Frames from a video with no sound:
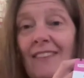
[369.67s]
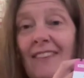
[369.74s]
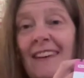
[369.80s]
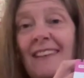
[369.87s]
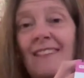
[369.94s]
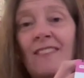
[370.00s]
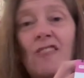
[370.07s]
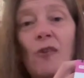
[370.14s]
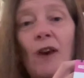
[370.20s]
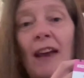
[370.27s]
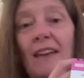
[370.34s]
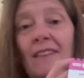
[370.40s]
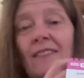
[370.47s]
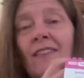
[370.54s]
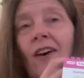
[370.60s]
So these are all
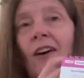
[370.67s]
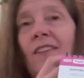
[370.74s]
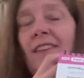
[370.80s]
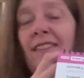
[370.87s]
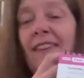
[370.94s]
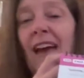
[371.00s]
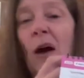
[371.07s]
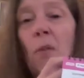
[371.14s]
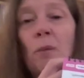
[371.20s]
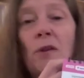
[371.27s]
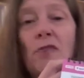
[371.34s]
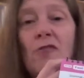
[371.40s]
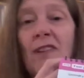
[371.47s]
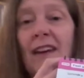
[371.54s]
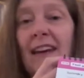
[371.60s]
exercises to help
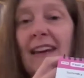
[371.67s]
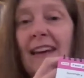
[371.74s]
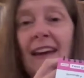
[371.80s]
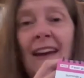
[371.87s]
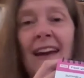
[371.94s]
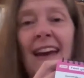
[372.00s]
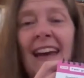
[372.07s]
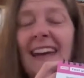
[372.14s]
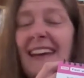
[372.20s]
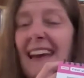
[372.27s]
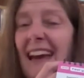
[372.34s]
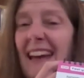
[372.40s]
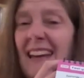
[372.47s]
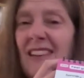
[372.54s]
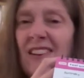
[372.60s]
you really
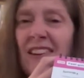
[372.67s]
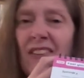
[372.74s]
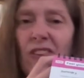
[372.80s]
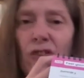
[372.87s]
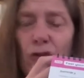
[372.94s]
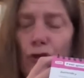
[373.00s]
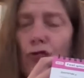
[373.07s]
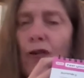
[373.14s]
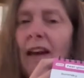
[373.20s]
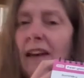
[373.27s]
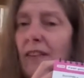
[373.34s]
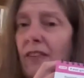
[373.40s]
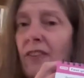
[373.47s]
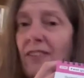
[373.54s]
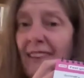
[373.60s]
engage in the
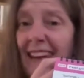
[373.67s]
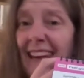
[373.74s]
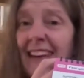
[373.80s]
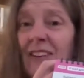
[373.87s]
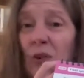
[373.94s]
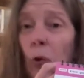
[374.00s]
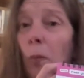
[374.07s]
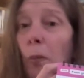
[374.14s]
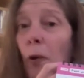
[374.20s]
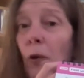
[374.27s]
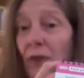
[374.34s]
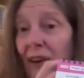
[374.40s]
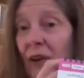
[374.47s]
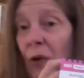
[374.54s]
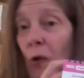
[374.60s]
strength that's in your
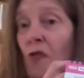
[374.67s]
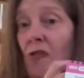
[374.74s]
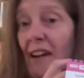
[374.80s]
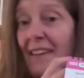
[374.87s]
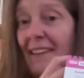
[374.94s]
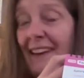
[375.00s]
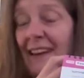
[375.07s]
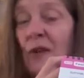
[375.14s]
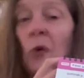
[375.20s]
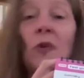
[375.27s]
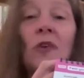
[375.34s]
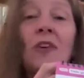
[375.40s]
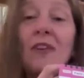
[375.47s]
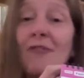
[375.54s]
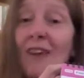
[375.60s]
body already, or
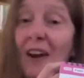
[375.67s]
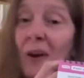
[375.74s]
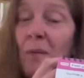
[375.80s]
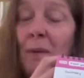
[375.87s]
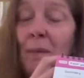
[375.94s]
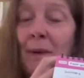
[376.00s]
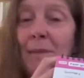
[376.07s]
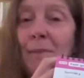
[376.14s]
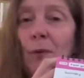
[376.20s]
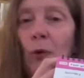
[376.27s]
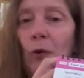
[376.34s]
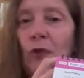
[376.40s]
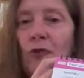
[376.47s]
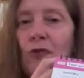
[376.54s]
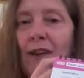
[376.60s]
to develop a bit
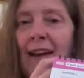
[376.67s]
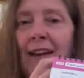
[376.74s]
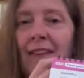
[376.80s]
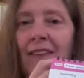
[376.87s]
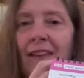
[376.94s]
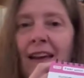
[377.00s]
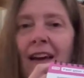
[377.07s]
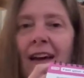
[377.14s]
more strength.